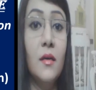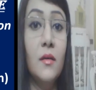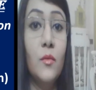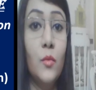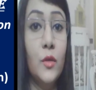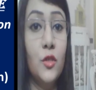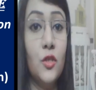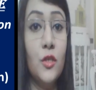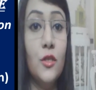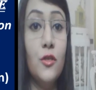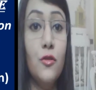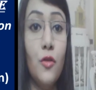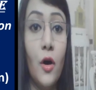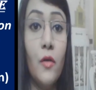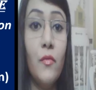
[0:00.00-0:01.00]
which is
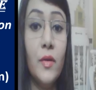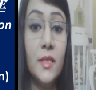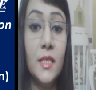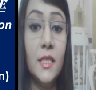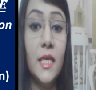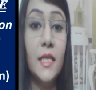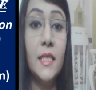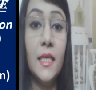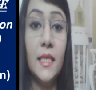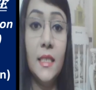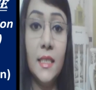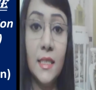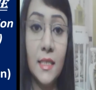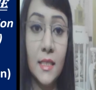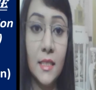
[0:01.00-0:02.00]
non-resident
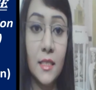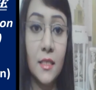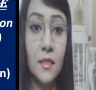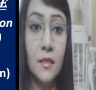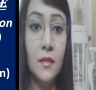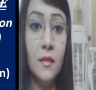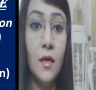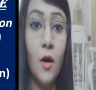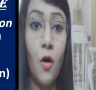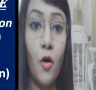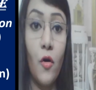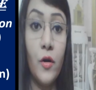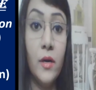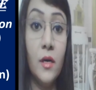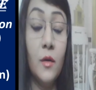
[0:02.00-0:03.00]
Indian citizen,
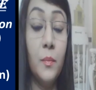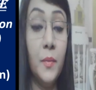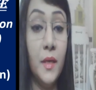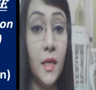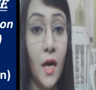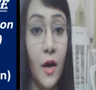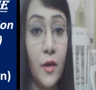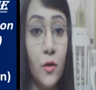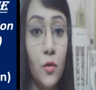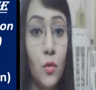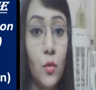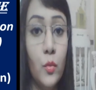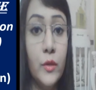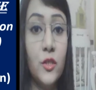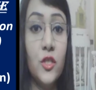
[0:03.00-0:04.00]
or a PIO,
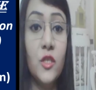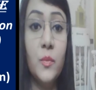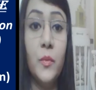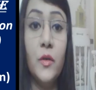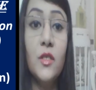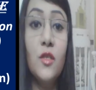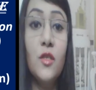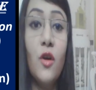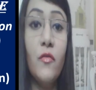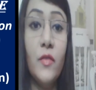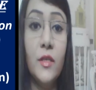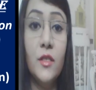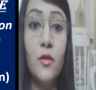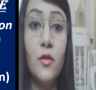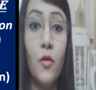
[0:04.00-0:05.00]
which is person of
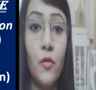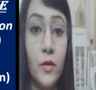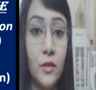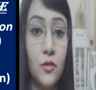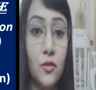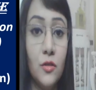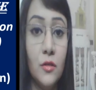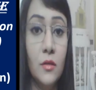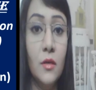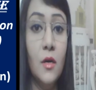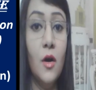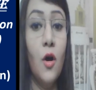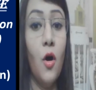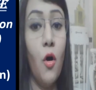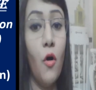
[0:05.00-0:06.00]
Indian origin,
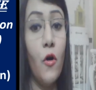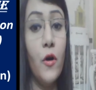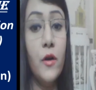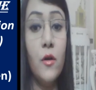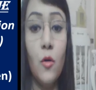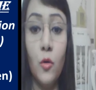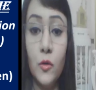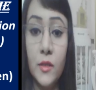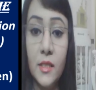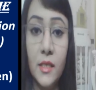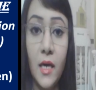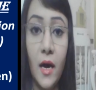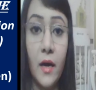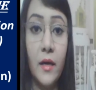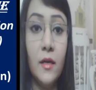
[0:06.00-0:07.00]
or
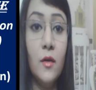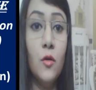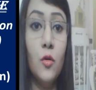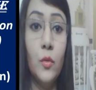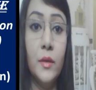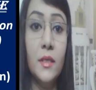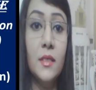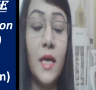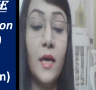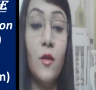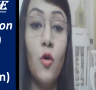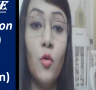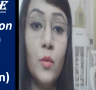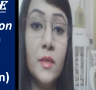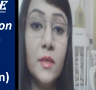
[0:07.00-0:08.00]
OCI, who is an
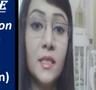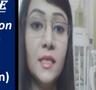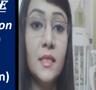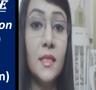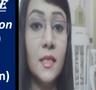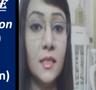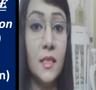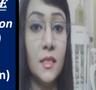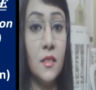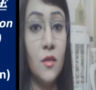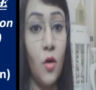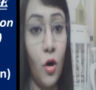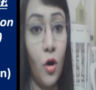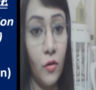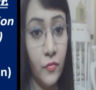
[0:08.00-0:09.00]
overseas citizen
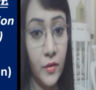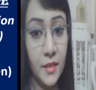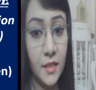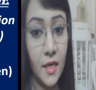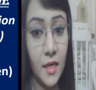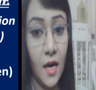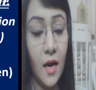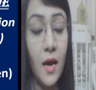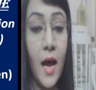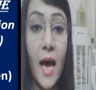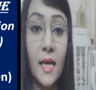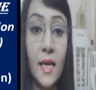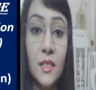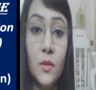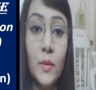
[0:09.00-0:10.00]
of India,
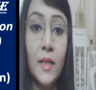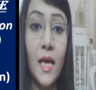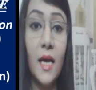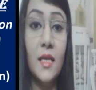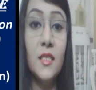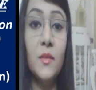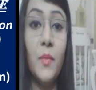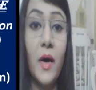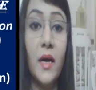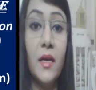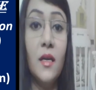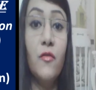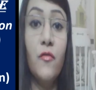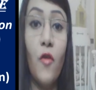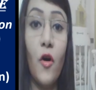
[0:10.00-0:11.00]
as well as by a
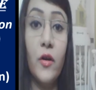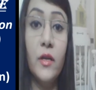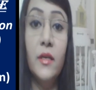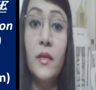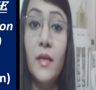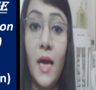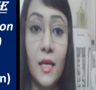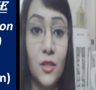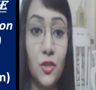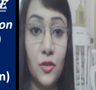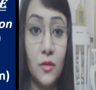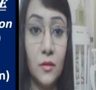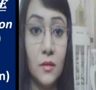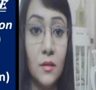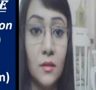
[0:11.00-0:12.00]
foreign national.